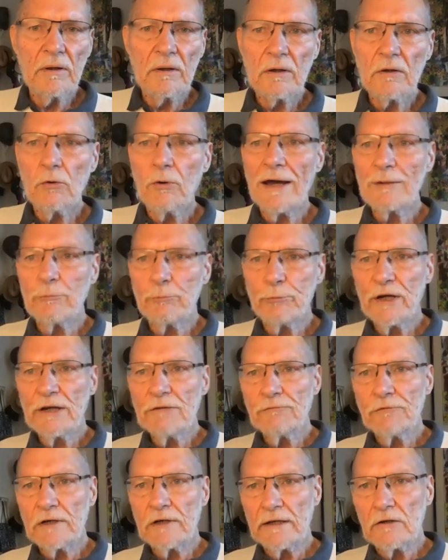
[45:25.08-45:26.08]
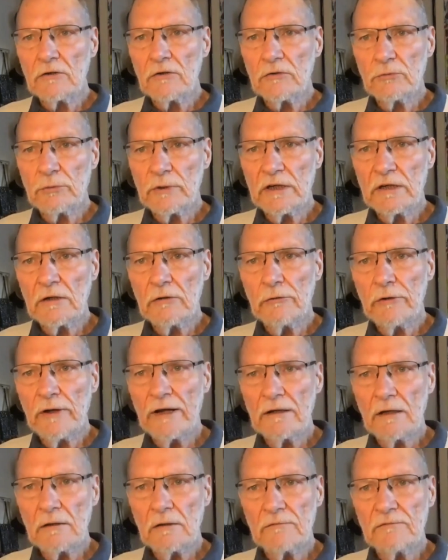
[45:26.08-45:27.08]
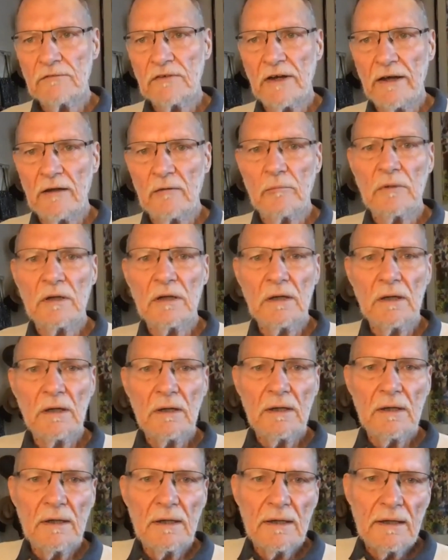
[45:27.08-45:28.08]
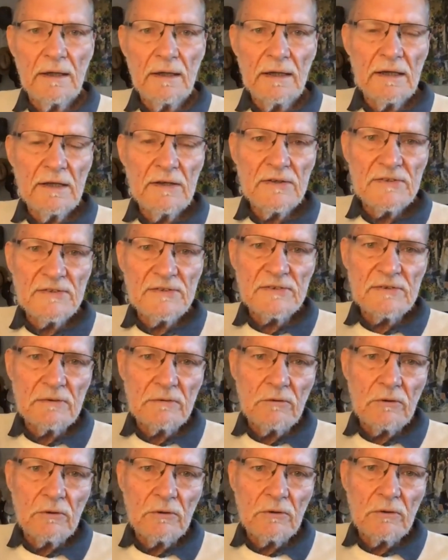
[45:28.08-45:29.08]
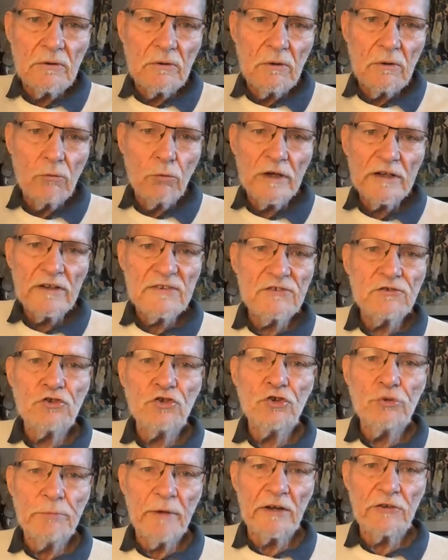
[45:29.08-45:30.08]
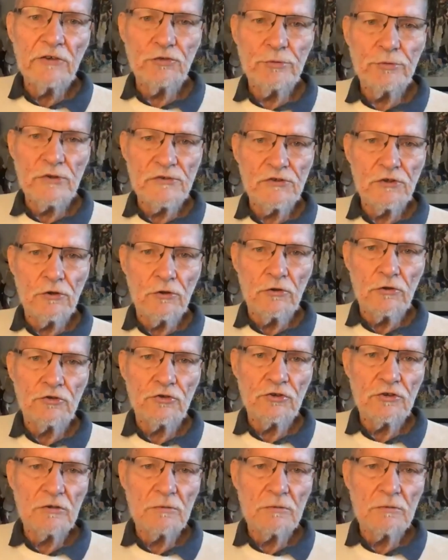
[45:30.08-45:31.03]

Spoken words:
quite briefly, because we're going to run out of time, is what is too much research?